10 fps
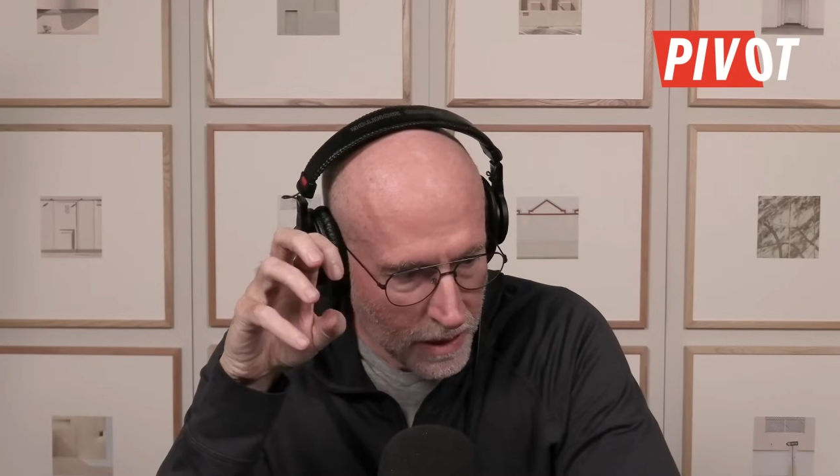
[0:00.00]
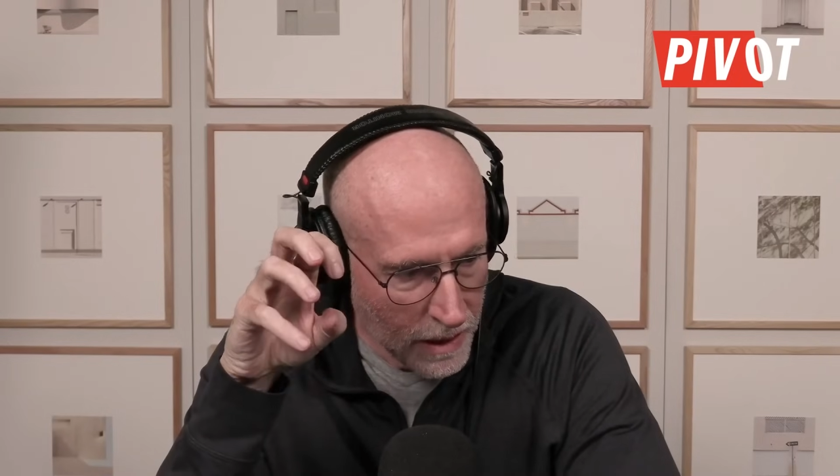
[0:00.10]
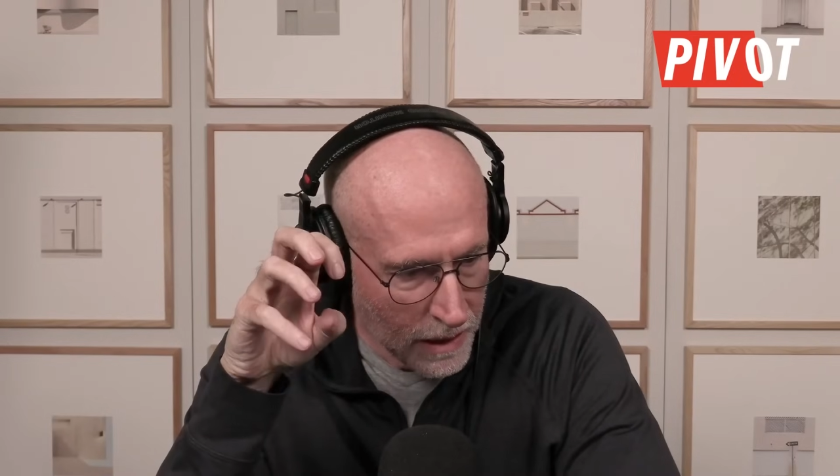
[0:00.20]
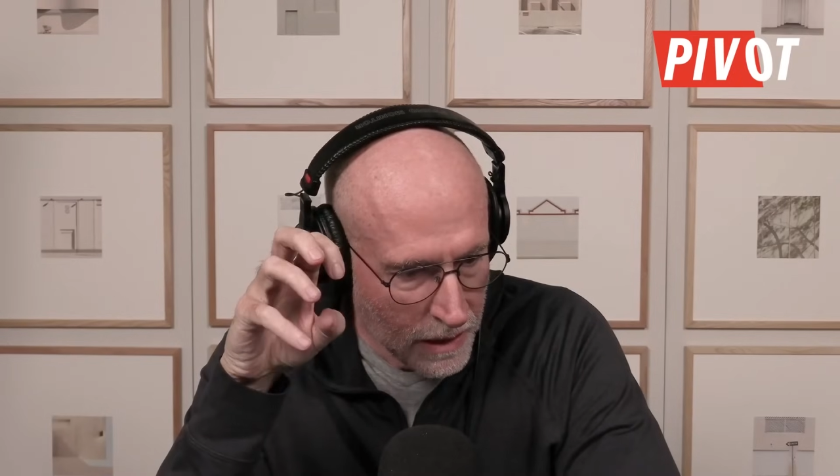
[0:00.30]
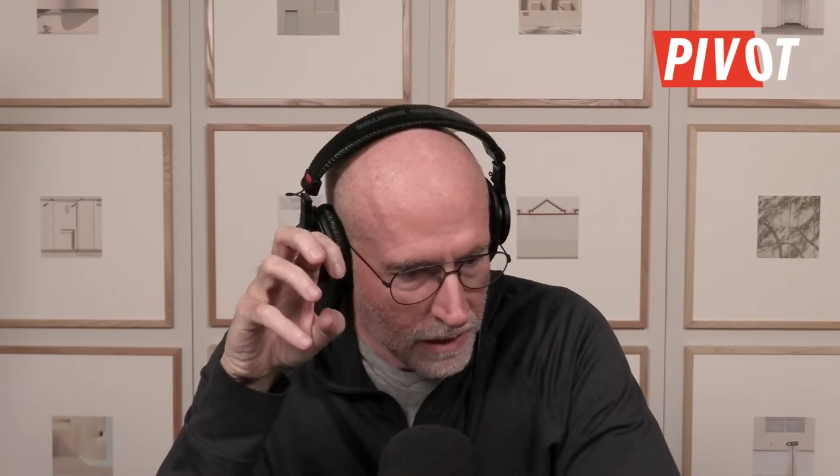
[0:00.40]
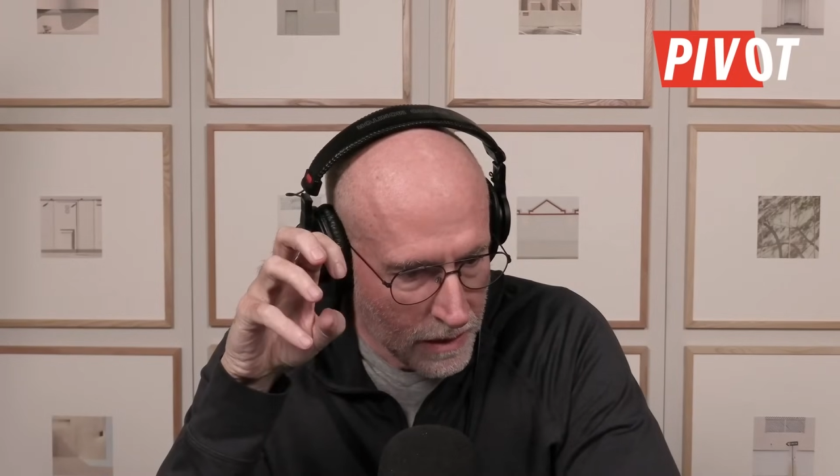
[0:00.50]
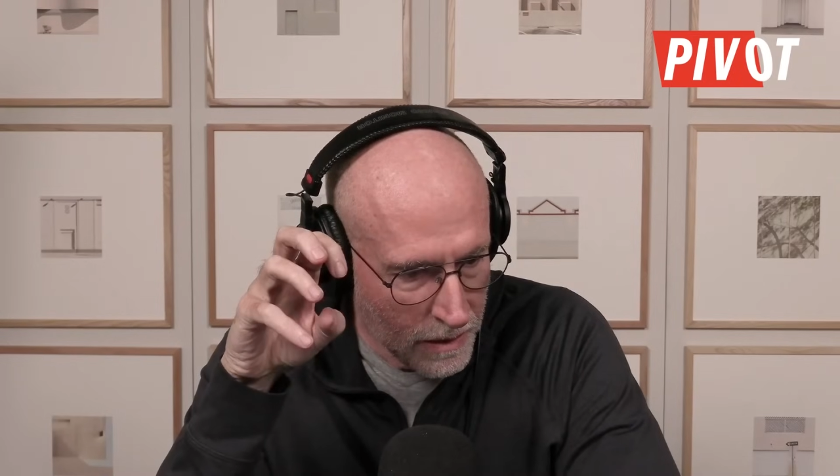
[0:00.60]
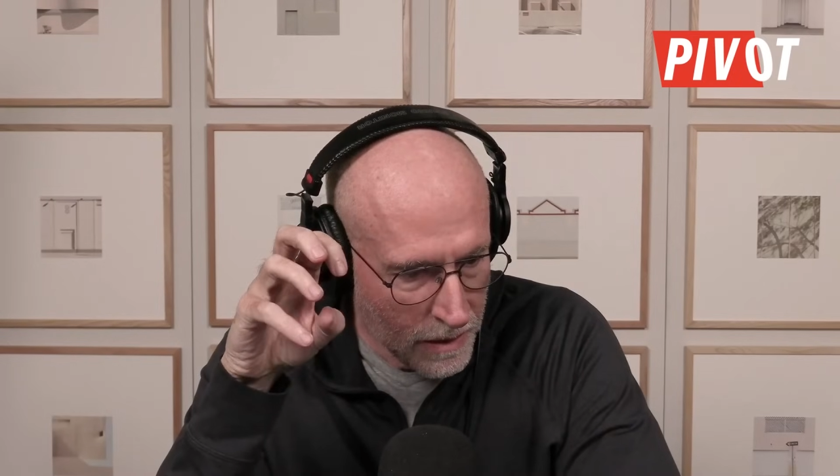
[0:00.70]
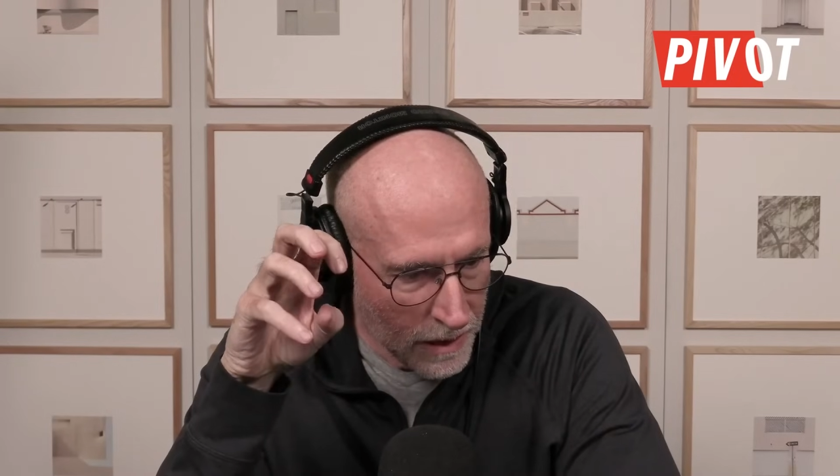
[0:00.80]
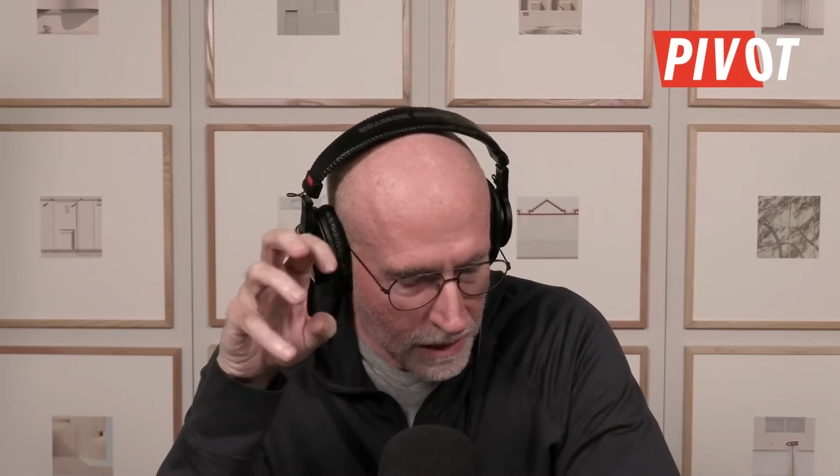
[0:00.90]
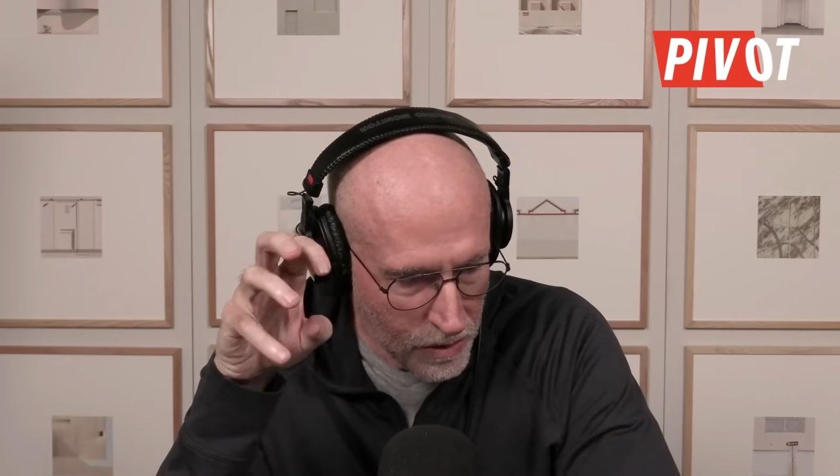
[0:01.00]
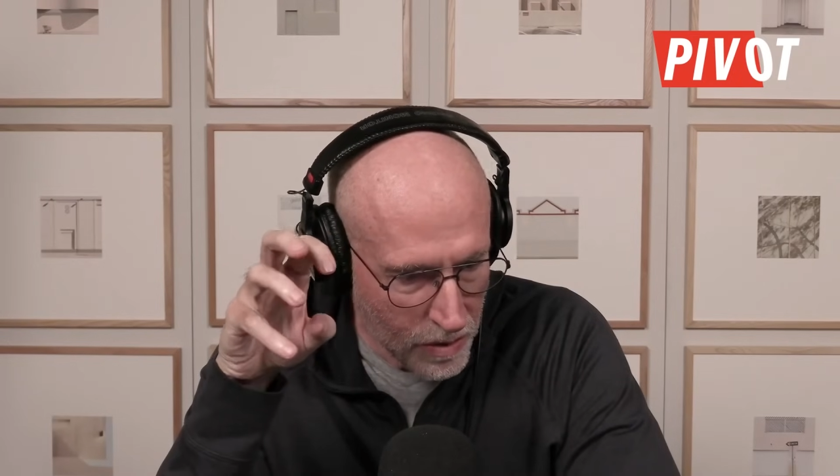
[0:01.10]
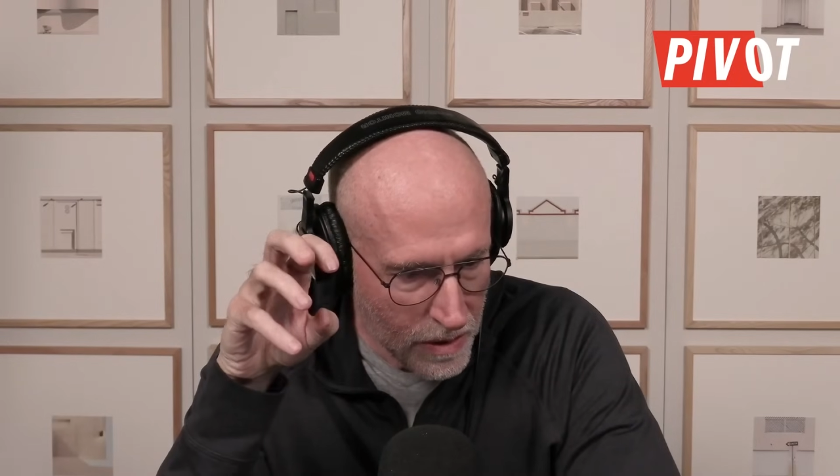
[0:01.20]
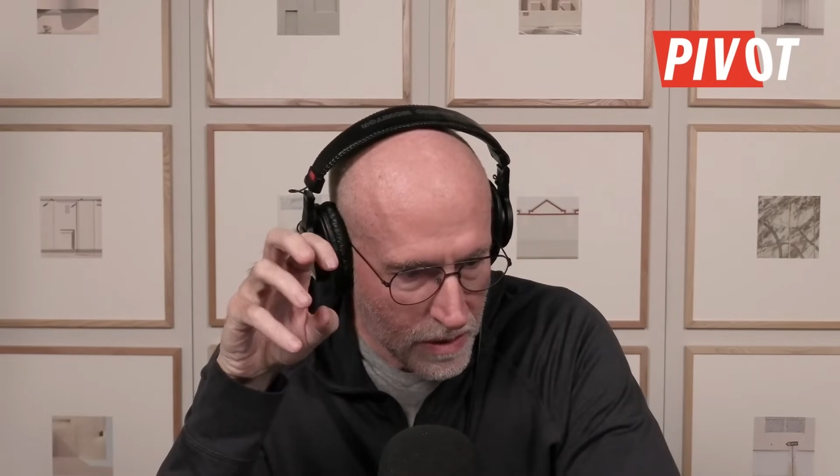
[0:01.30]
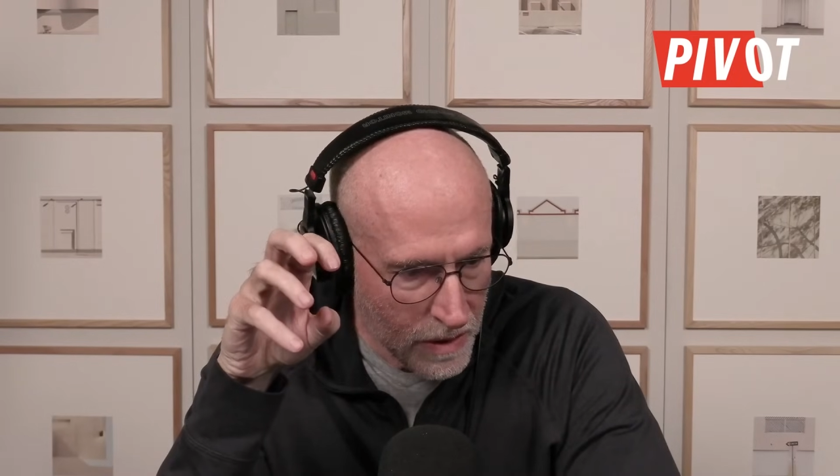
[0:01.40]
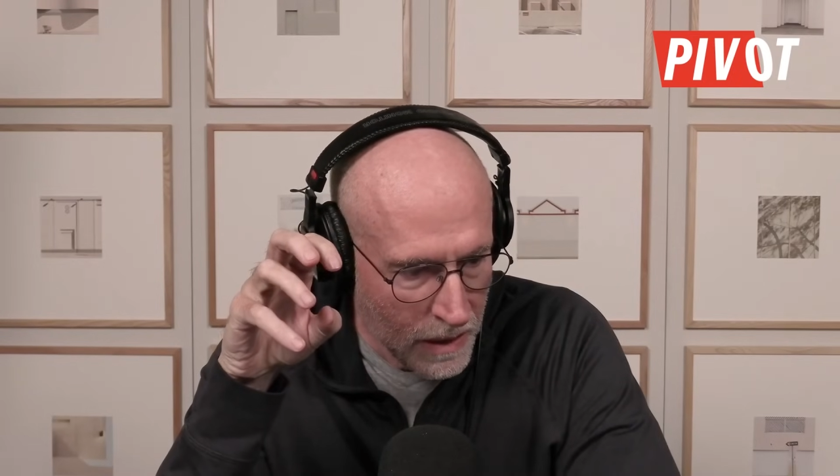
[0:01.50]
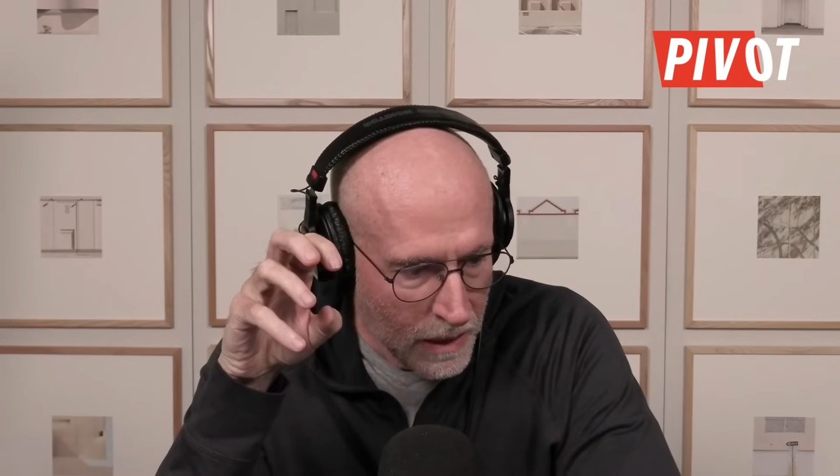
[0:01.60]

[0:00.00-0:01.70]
and dangerous.